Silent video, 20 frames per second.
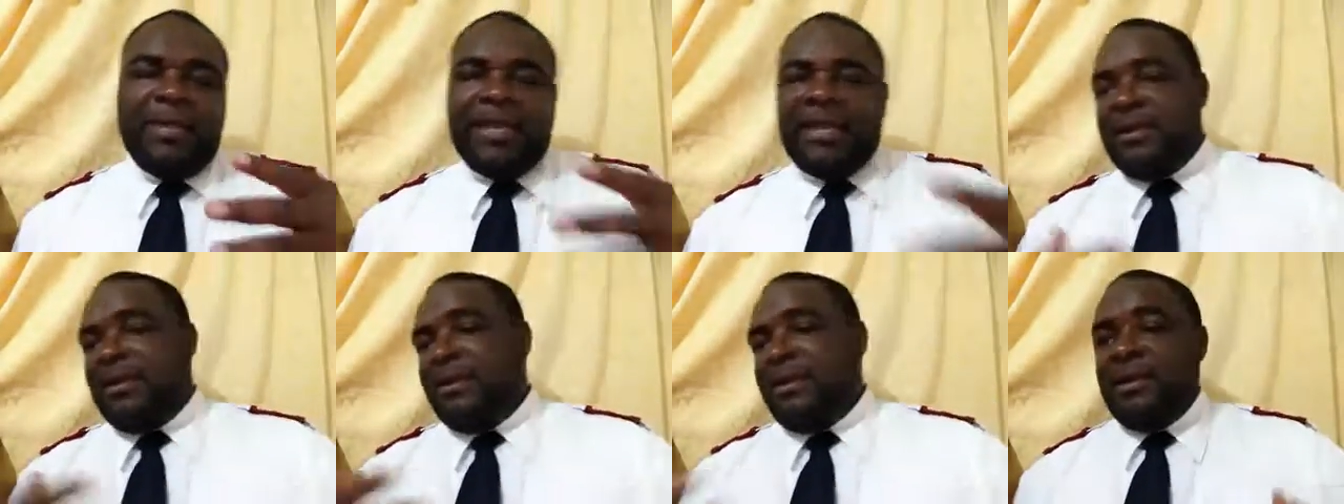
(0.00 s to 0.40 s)

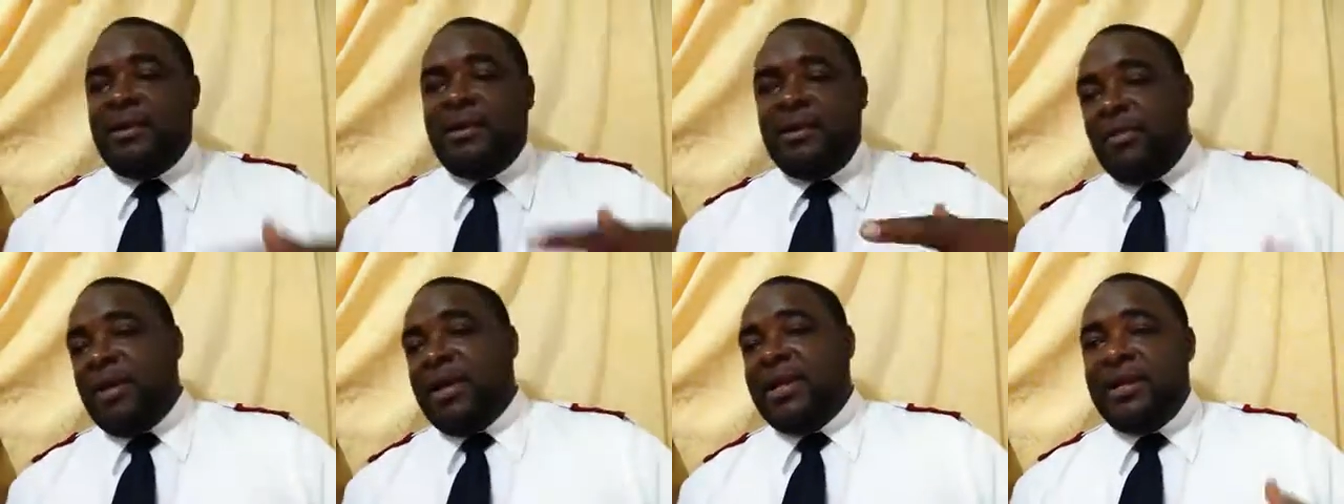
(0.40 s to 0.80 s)
You
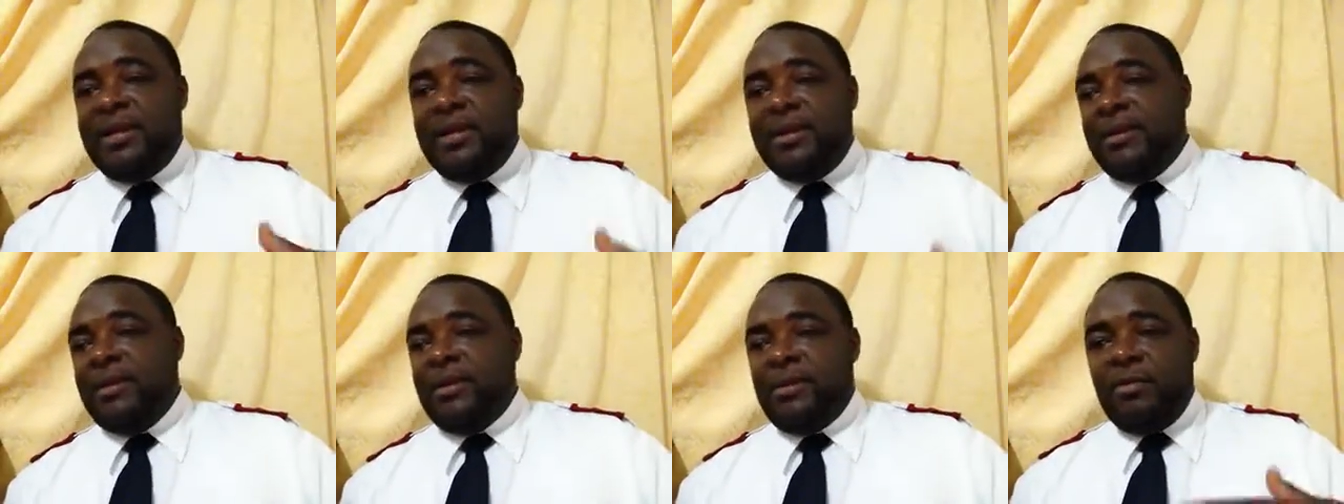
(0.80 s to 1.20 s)
know,
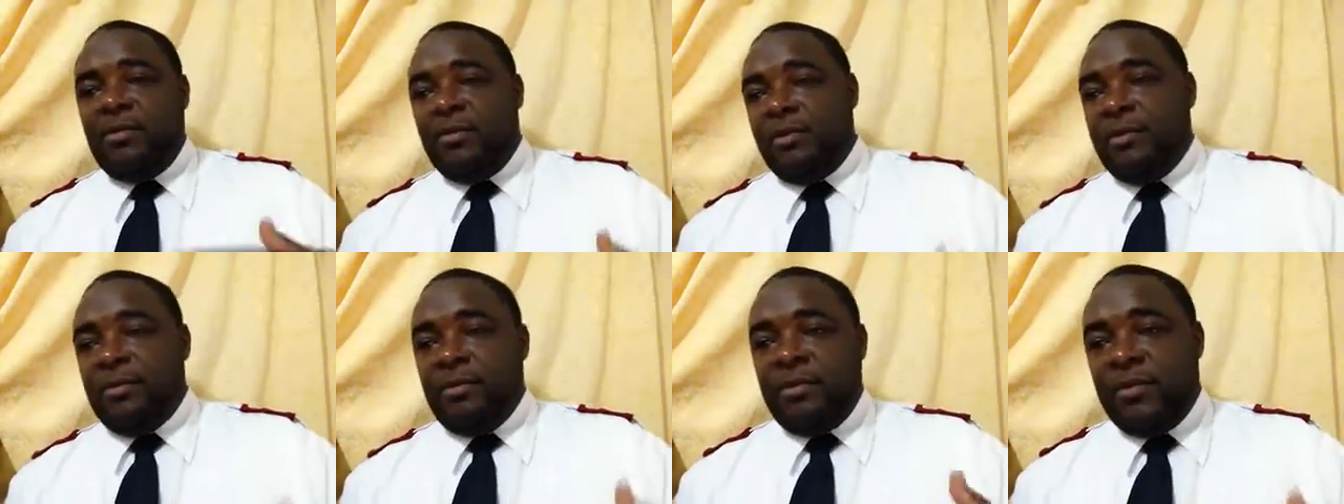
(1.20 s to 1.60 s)
and when
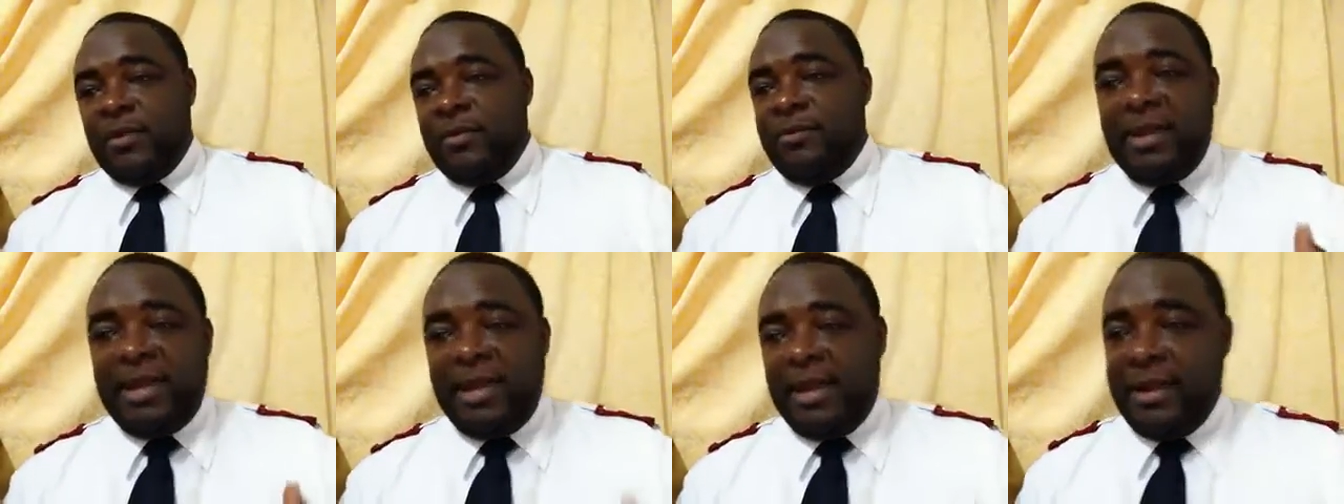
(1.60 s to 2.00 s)
we sleep
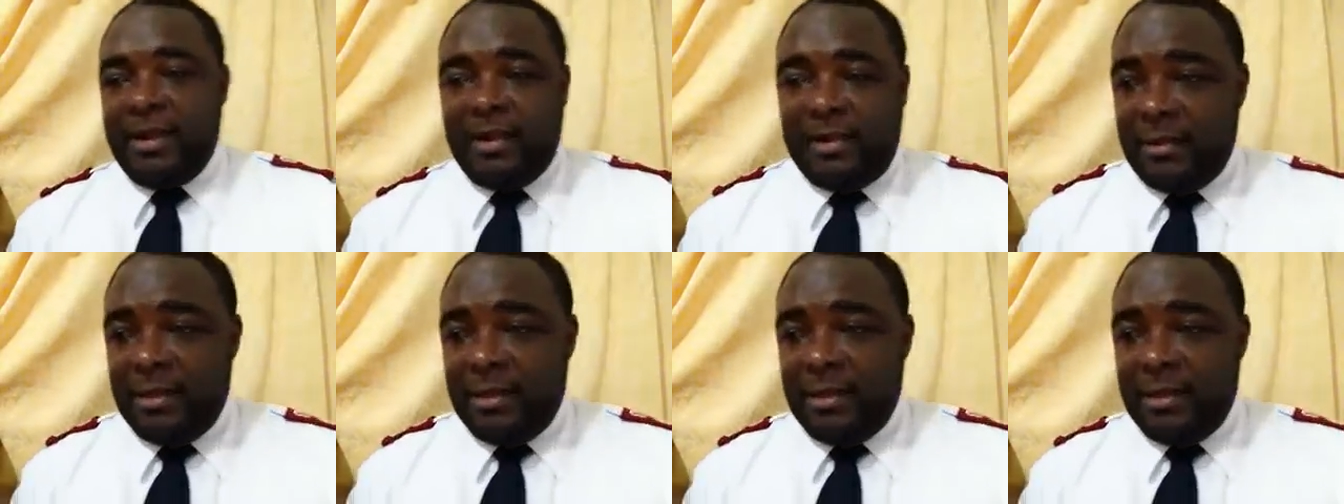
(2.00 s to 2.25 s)
at night, the